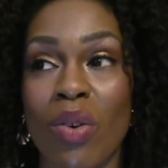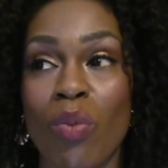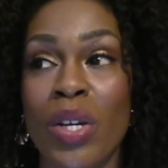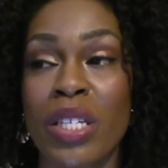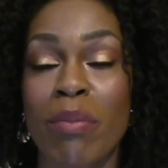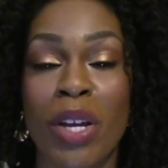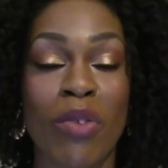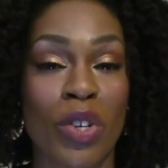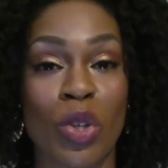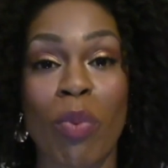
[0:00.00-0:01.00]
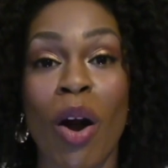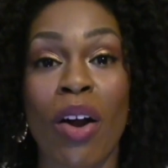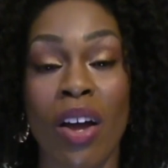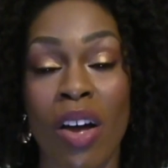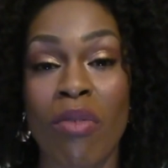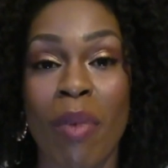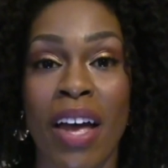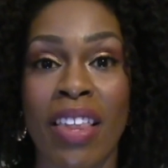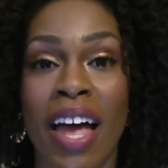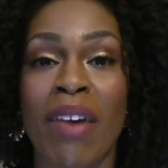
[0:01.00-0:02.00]
was a beneficial part of
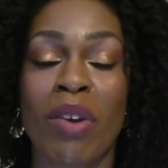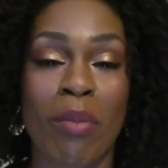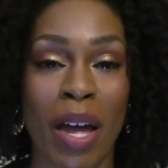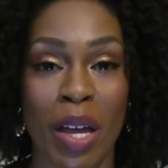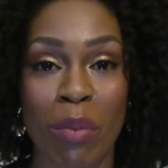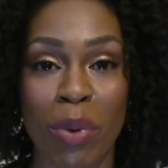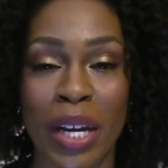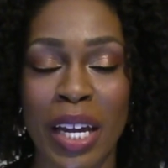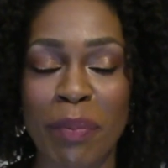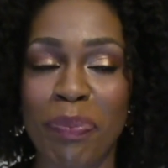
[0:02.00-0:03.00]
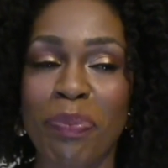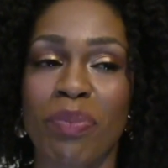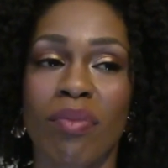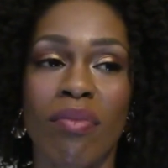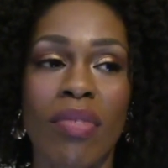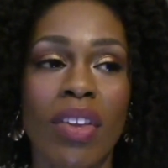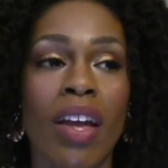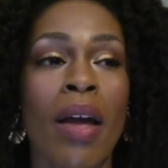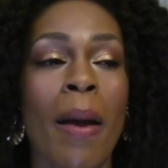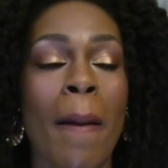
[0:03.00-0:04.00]
my life and my upbringing.
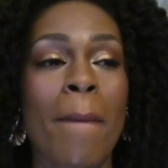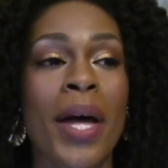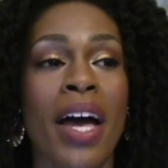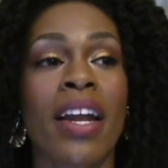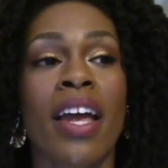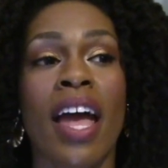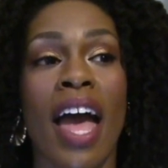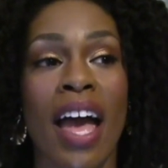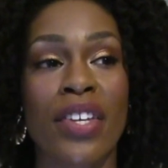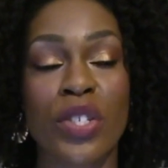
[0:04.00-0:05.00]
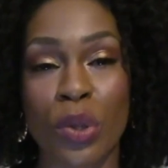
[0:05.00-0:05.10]
But as